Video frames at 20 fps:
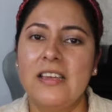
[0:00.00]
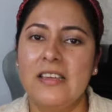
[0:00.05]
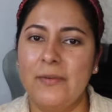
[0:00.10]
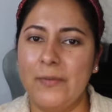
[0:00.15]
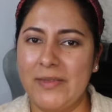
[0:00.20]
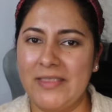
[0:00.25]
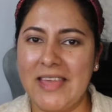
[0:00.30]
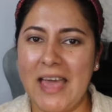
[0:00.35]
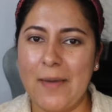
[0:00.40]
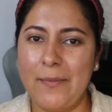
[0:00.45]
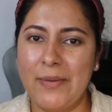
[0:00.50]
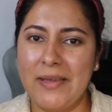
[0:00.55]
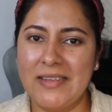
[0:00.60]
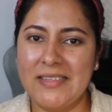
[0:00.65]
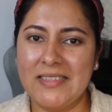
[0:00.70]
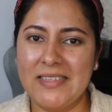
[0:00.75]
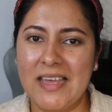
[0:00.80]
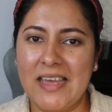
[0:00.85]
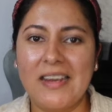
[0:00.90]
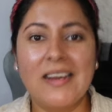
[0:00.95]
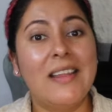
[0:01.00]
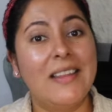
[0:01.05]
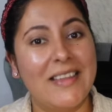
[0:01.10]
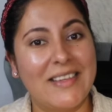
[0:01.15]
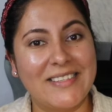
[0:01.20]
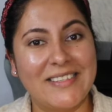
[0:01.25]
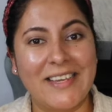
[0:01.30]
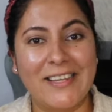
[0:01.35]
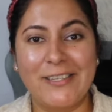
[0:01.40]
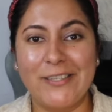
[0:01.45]
With that being said,
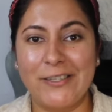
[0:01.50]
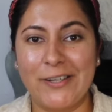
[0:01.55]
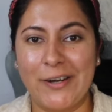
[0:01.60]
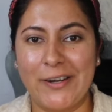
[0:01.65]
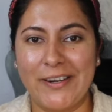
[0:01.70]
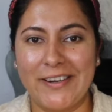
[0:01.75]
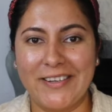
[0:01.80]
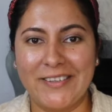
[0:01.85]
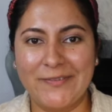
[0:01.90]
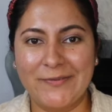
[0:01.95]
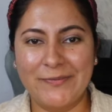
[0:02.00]
let's get started.